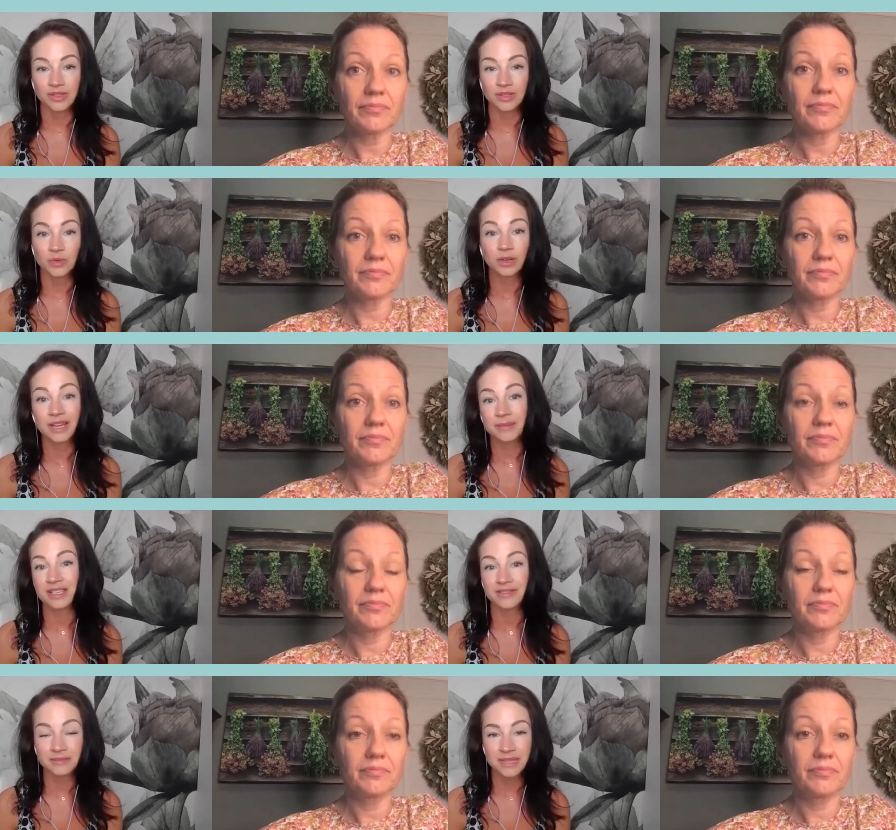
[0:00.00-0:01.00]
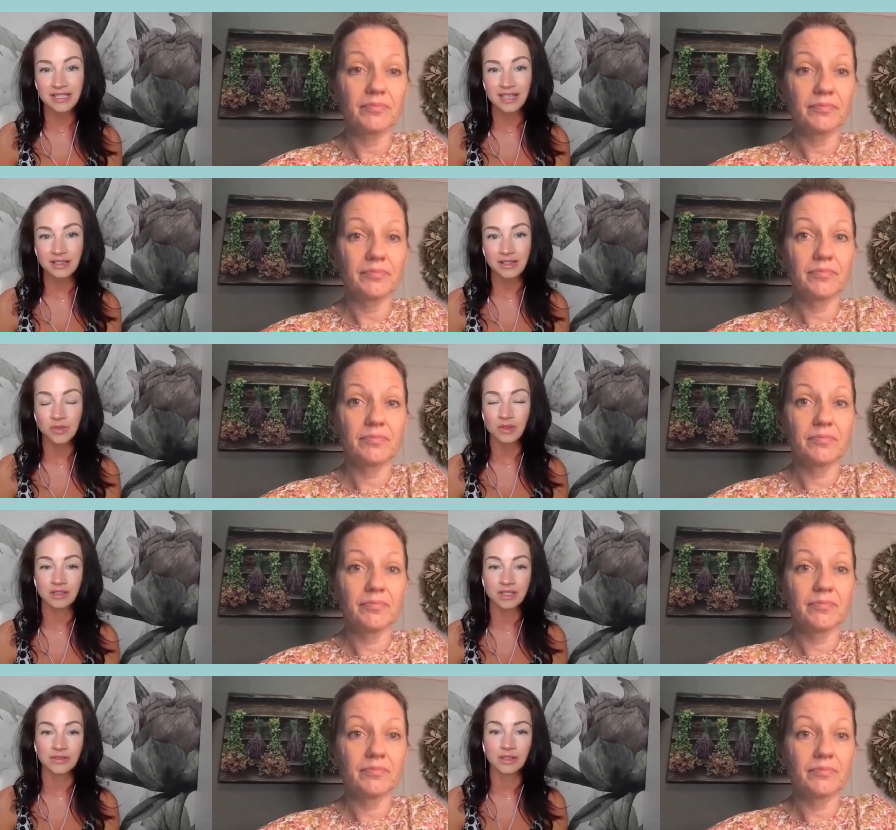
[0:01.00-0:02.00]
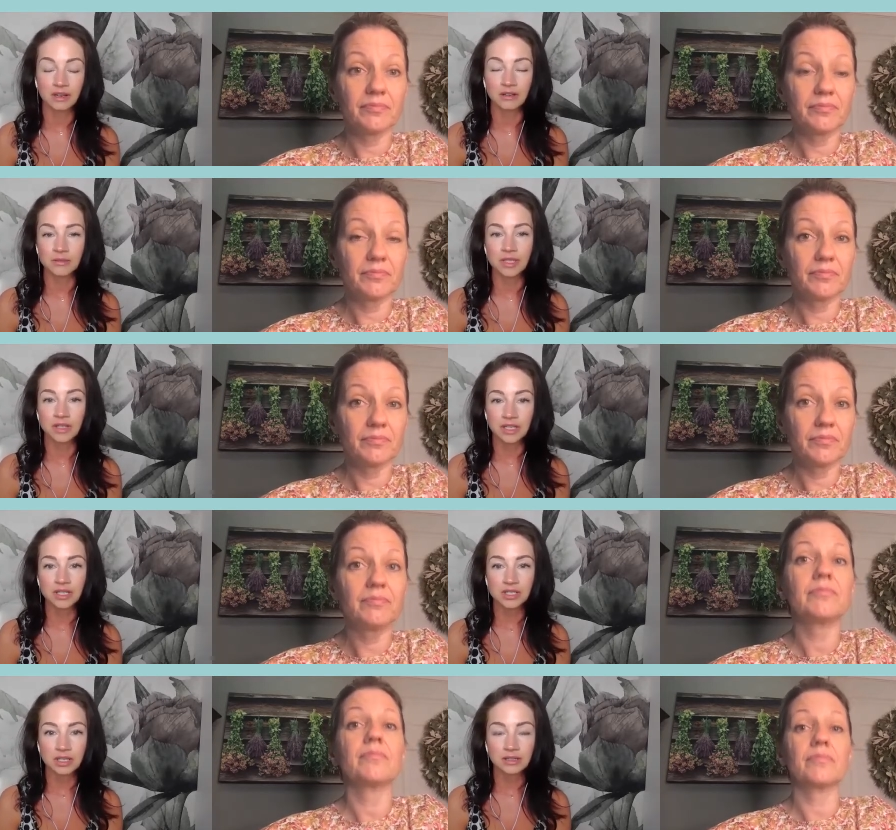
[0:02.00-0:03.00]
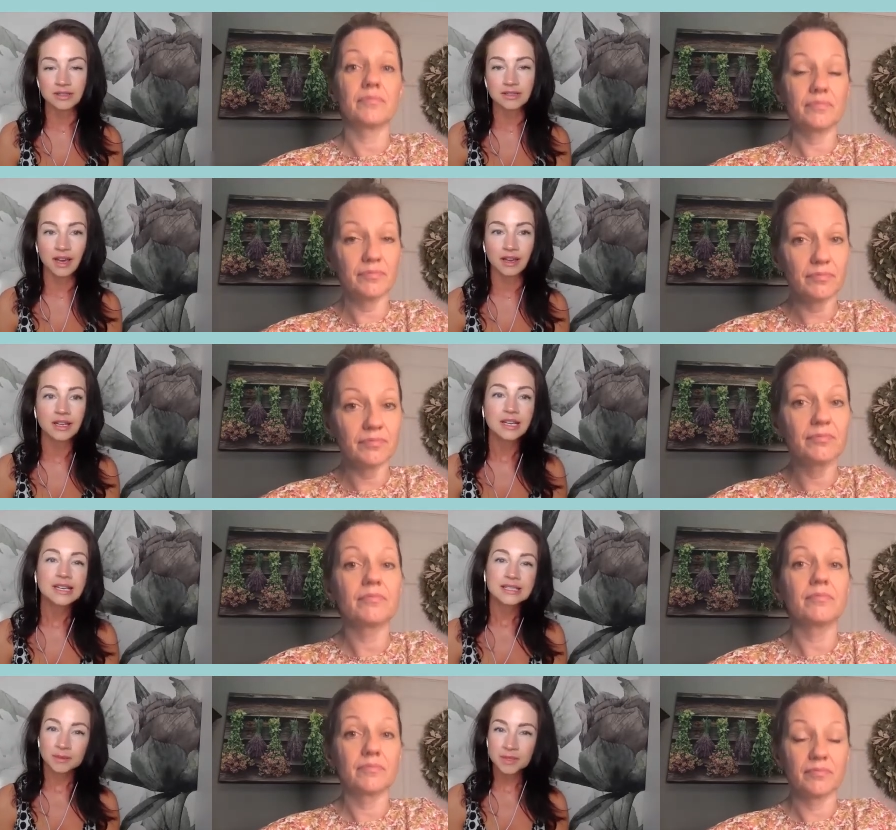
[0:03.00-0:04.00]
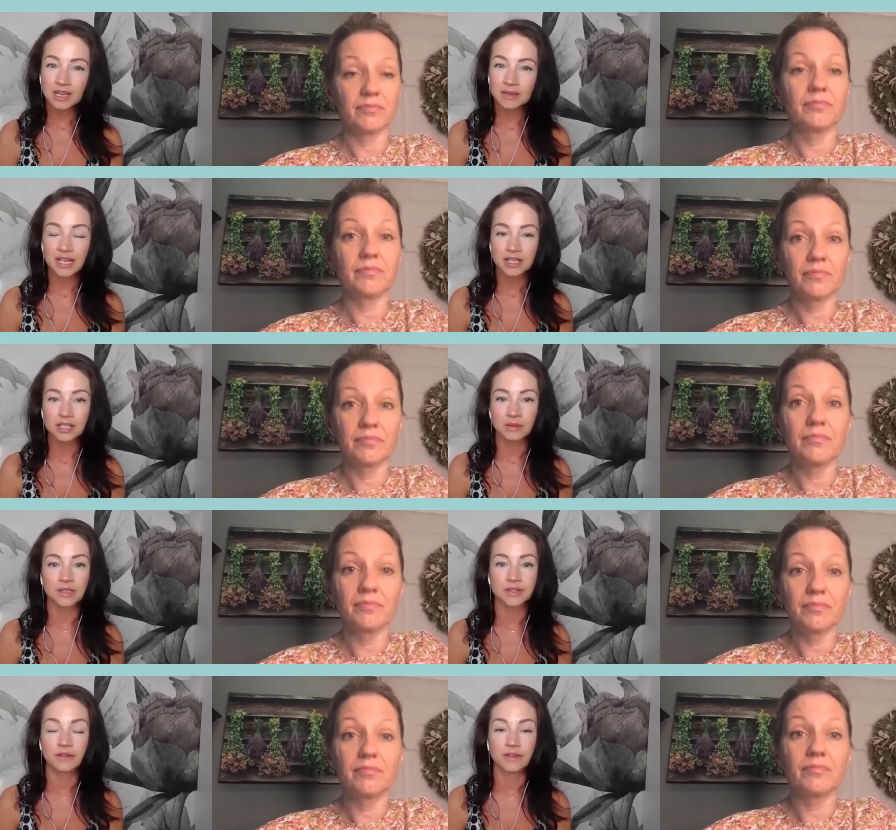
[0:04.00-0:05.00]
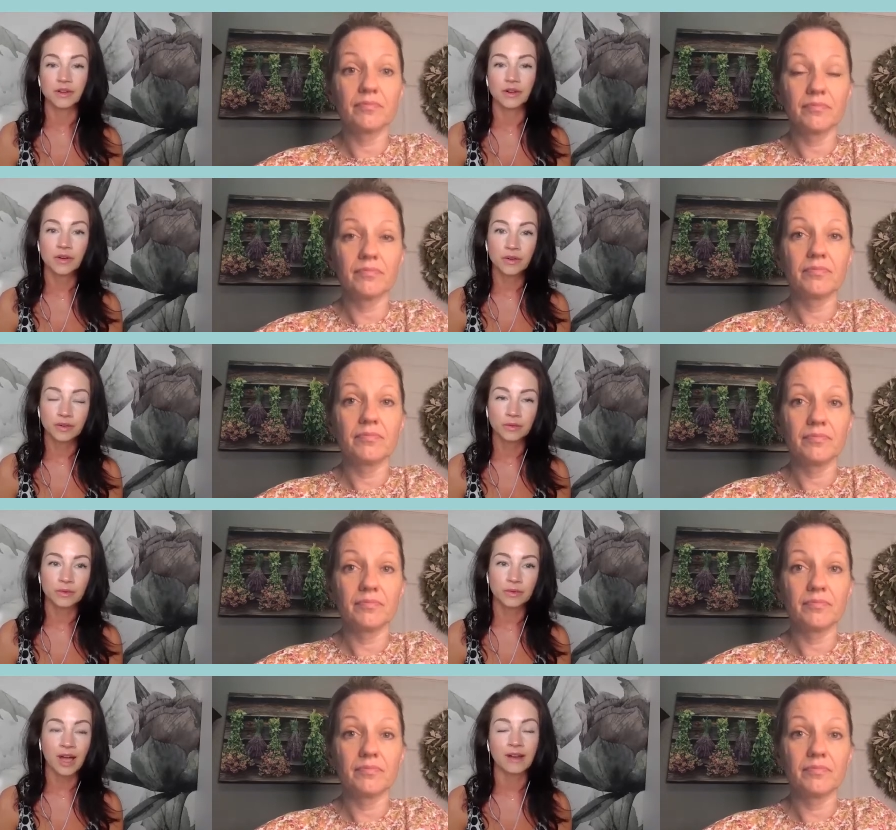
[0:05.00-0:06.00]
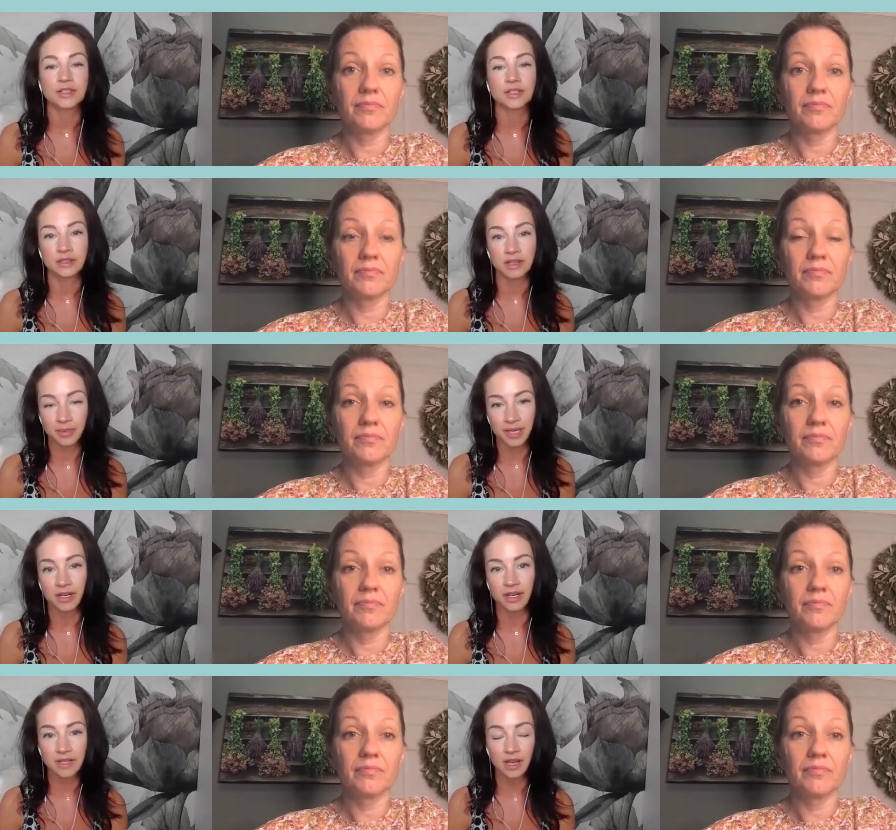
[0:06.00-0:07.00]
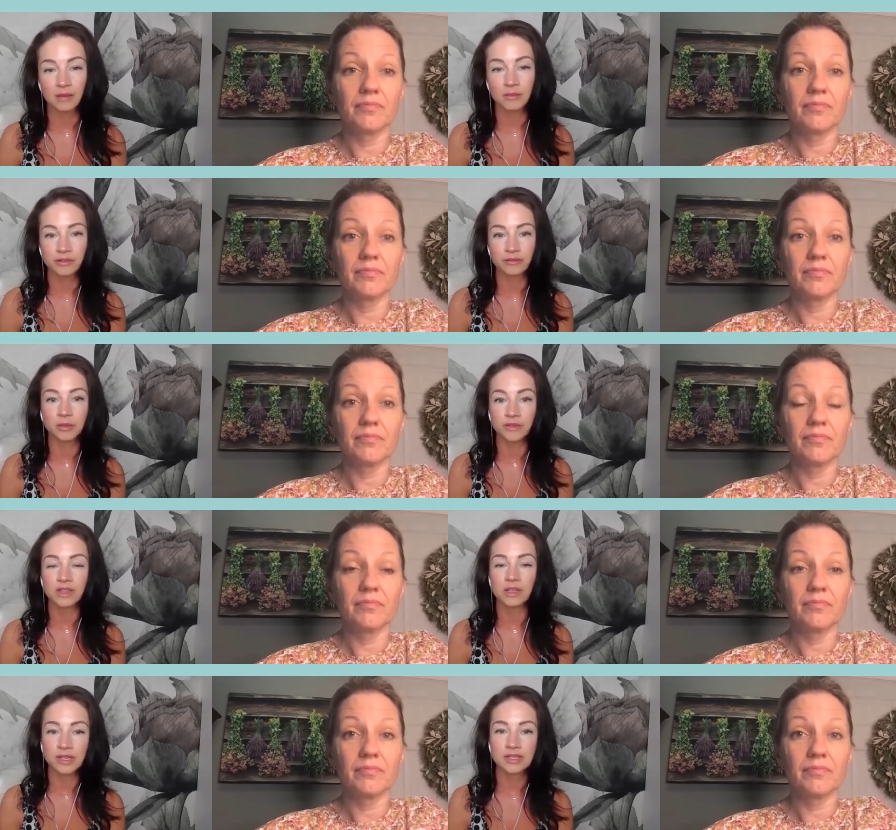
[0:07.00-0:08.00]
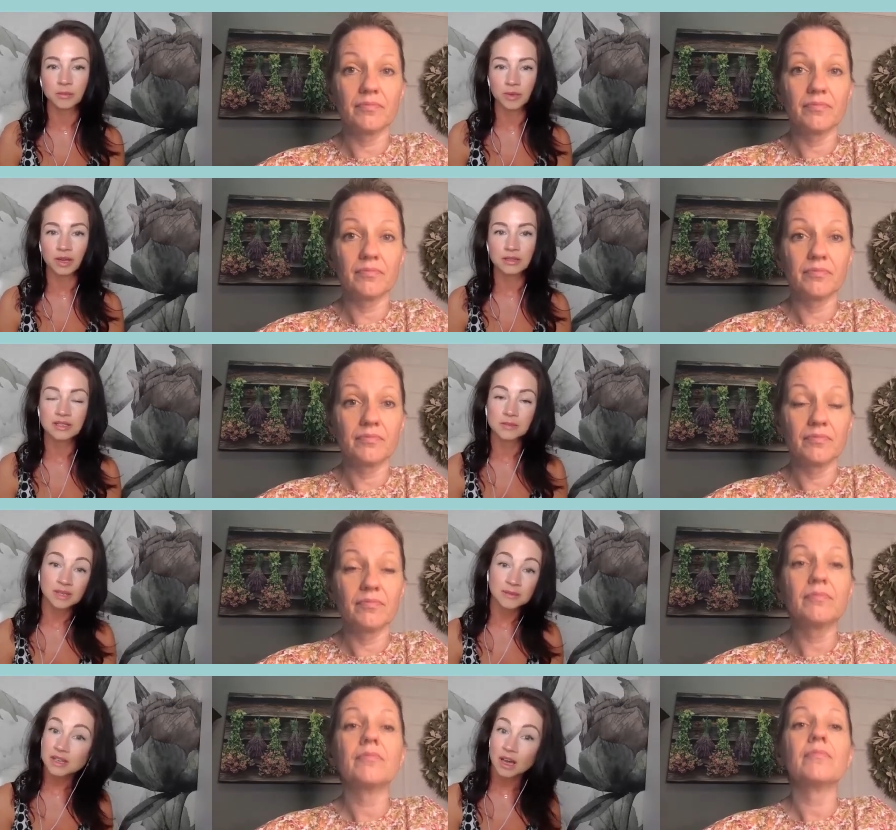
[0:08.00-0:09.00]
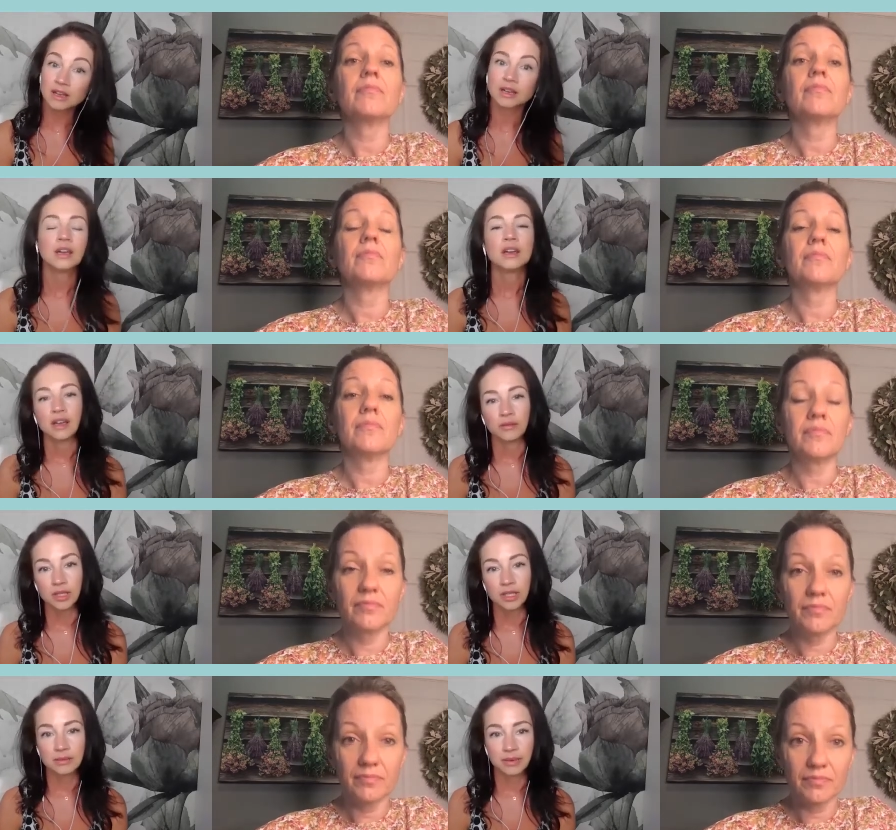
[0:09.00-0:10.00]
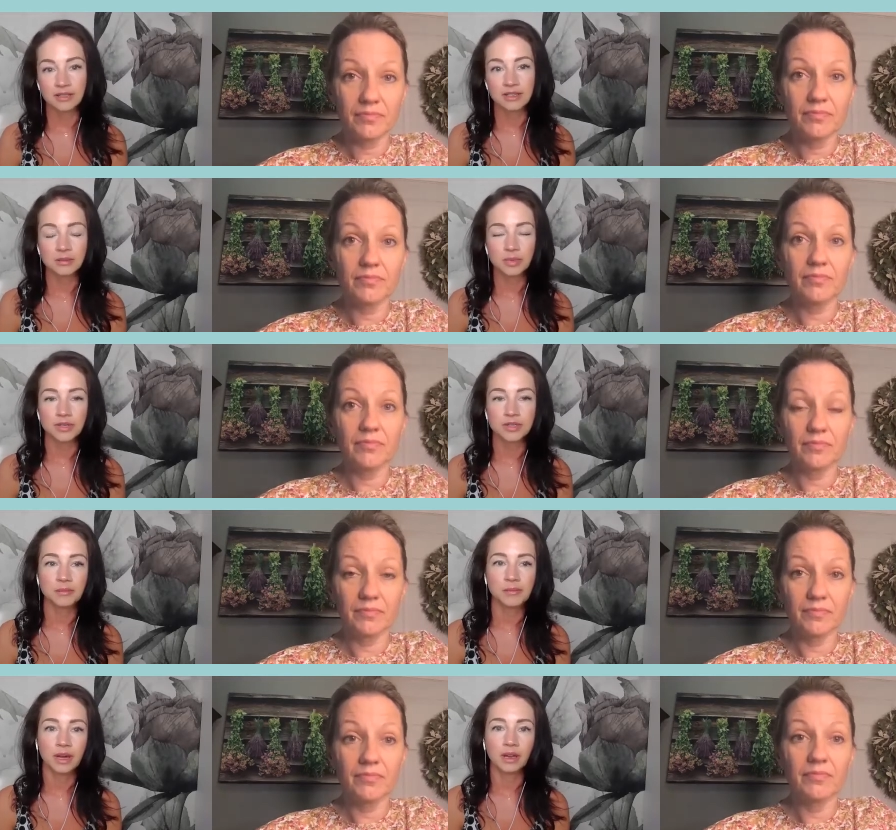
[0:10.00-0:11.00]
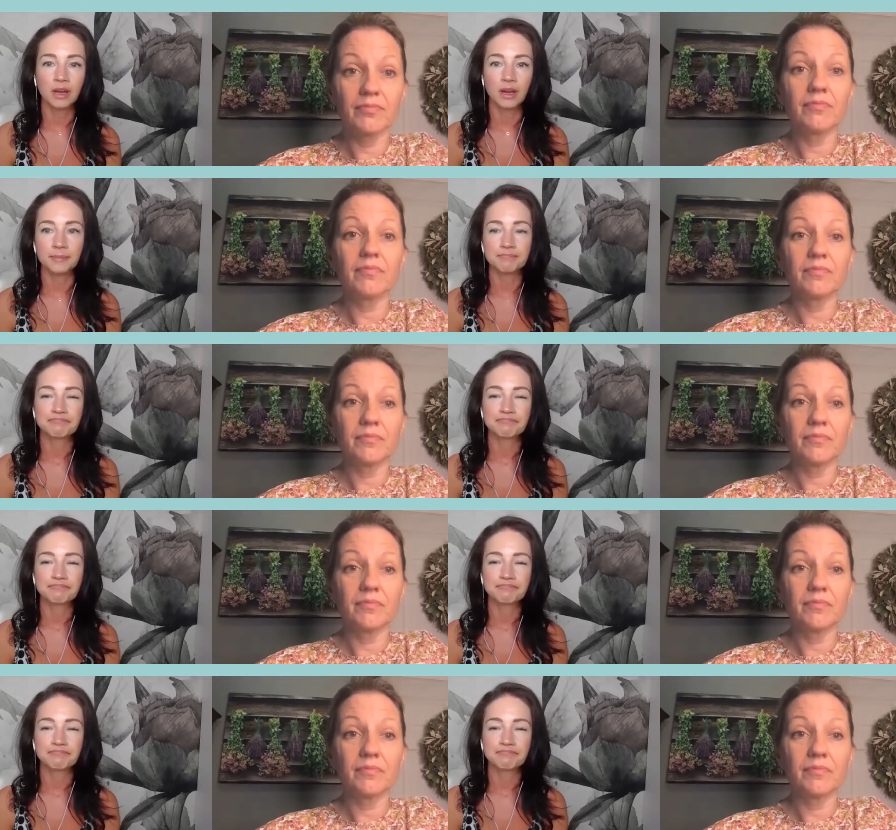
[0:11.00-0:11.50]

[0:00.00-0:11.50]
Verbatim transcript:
Speaker 1: or maybe even misdiagnosed with different autoimmune conditions that sometimes actually resolve on their own after a period of time of removing the breast implants. Sometimes not. It really depends on the person. But um,